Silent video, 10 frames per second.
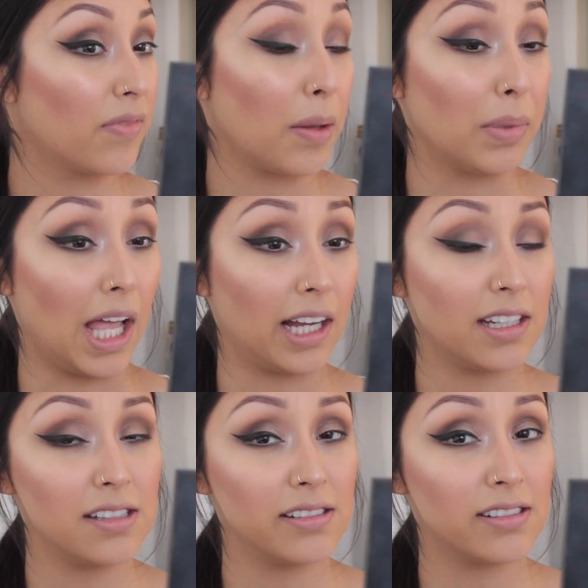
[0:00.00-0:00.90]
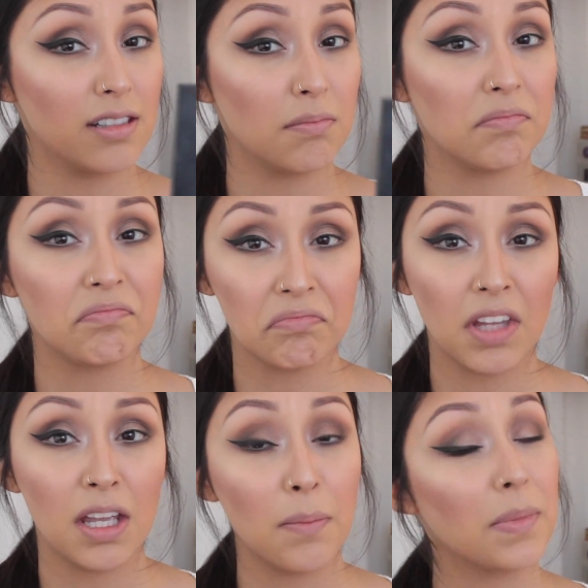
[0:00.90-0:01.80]
the blackest,
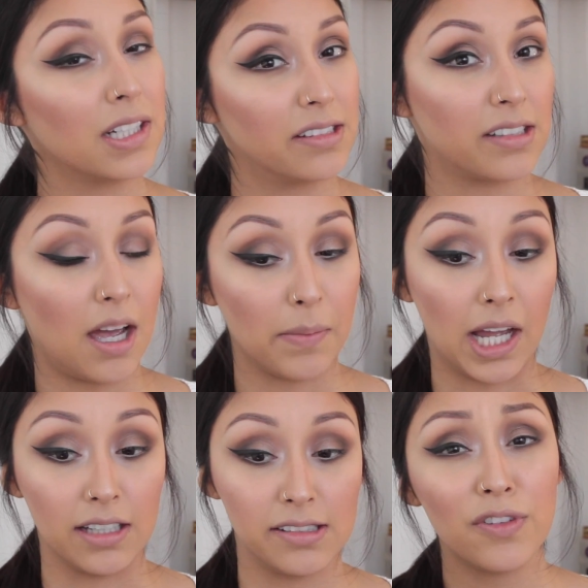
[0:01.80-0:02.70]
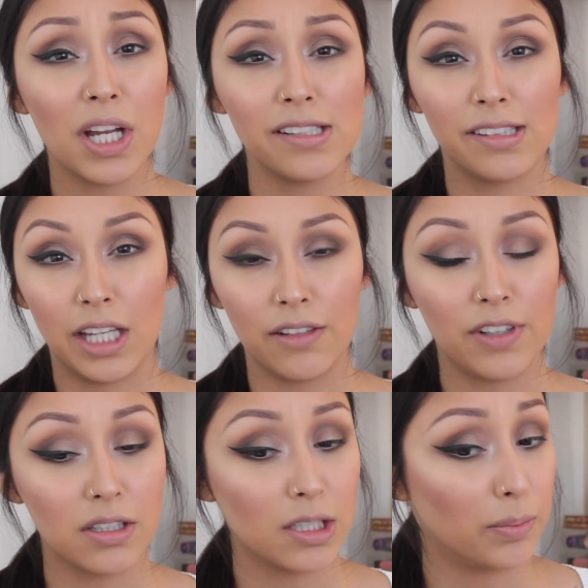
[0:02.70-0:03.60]
but it's not bad. So if you guys like
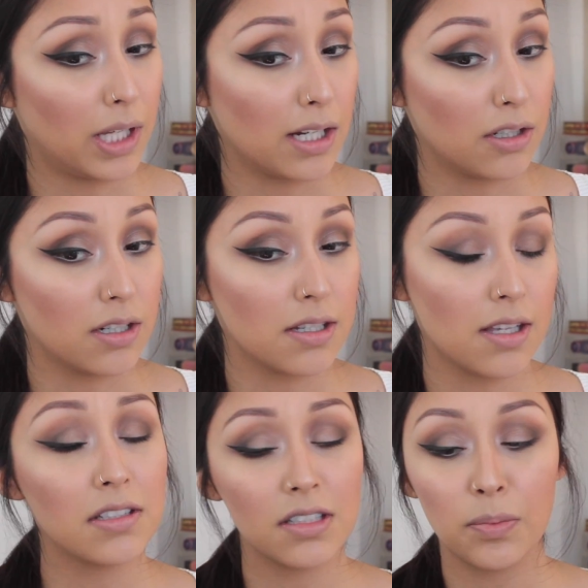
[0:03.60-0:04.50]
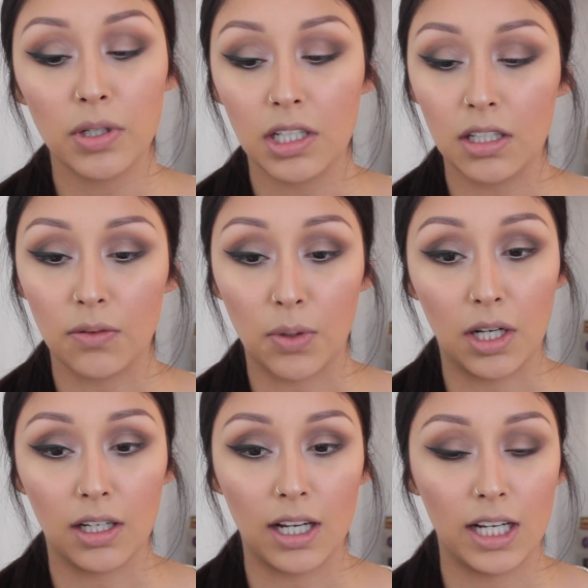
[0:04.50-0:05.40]
felt tip liners, this is a pretty good
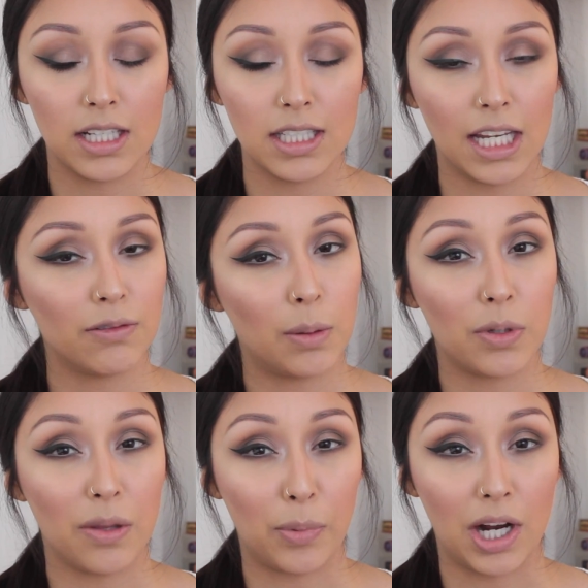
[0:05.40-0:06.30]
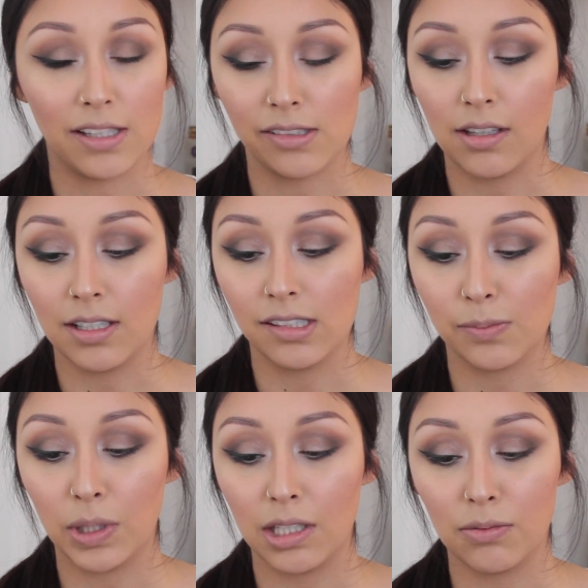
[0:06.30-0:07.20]
one. I can't remember the price on
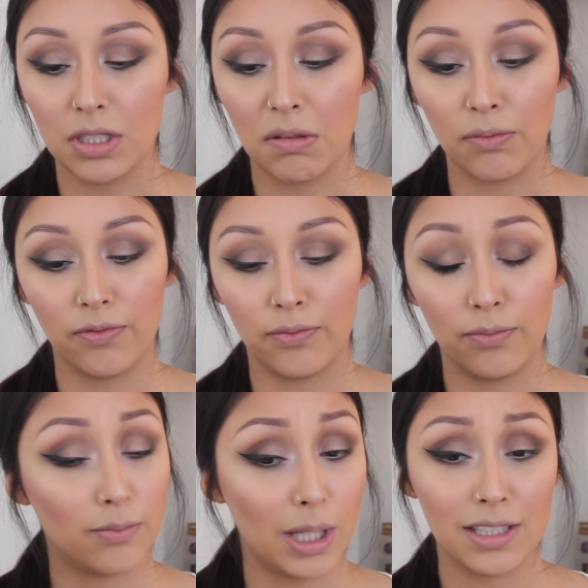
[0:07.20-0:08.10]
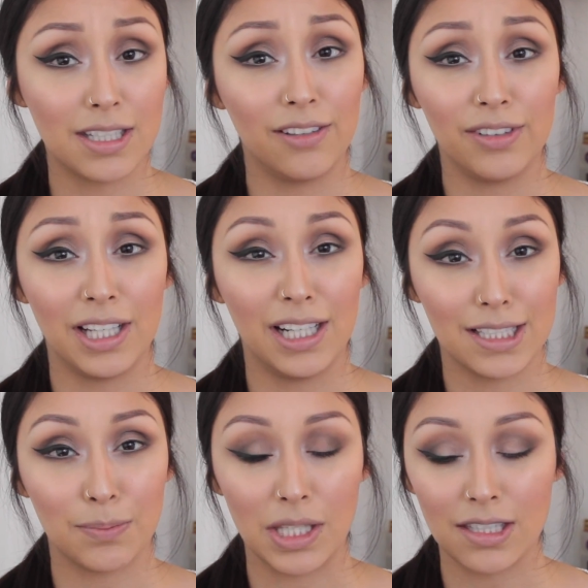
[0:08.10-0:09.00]
this, but it was relatively
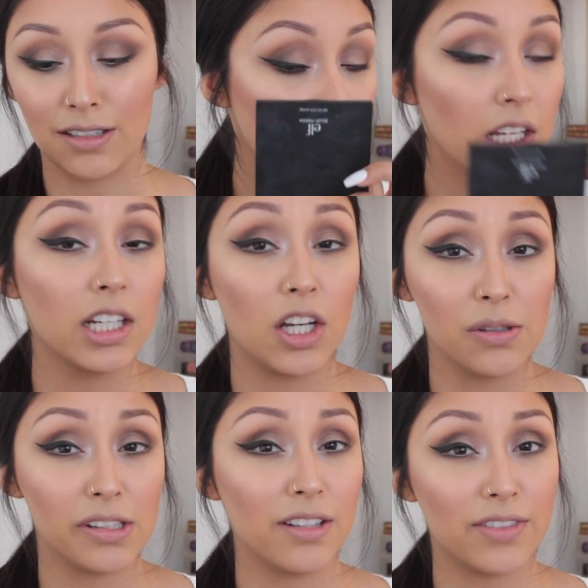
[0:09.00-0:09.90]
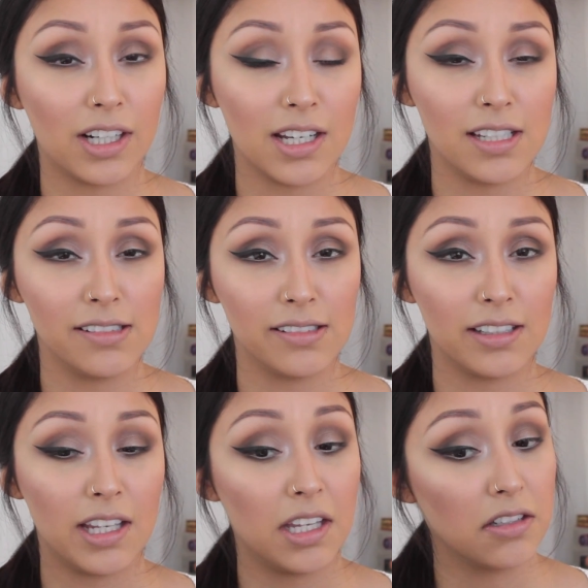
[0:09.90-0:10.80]
inexpensive. It goes on very
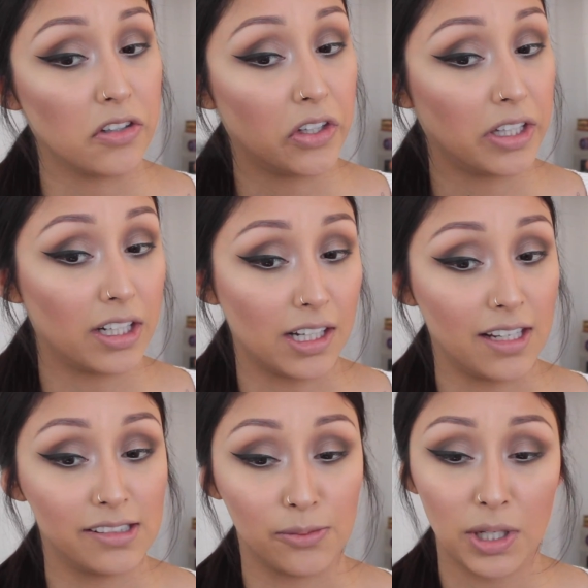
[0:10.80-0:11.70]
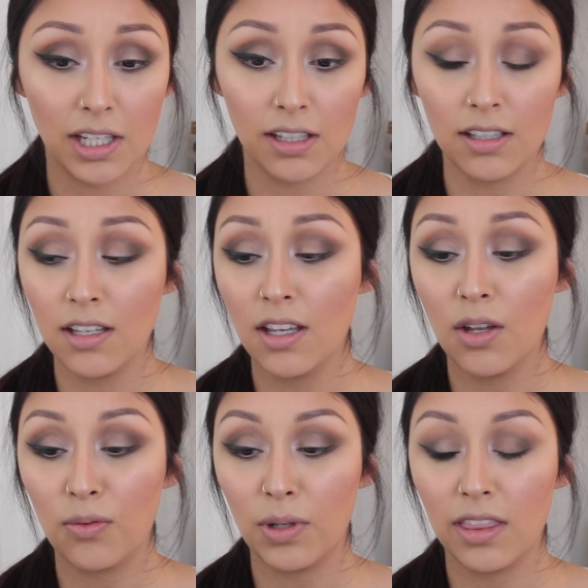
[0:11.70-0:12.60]
easily. You can get a nice wing
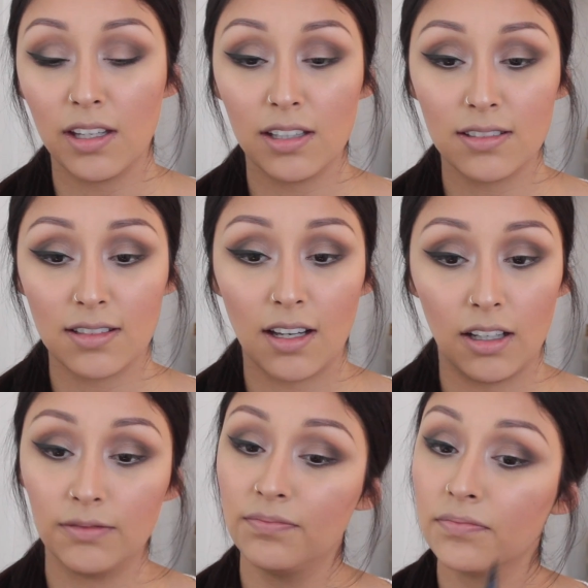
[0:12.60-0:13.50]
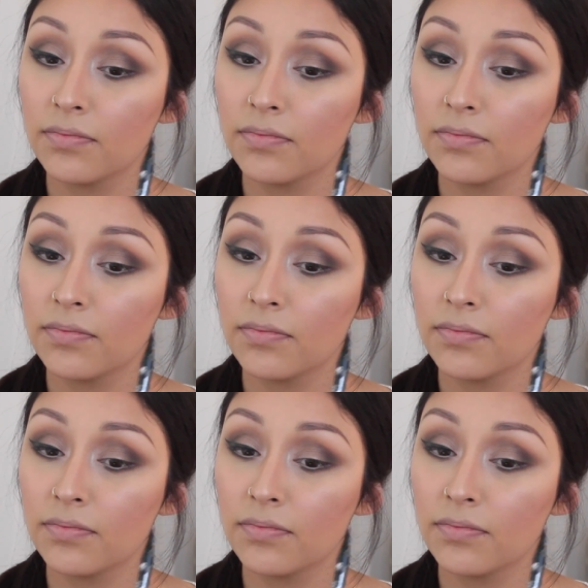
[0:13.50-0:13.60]
with it, so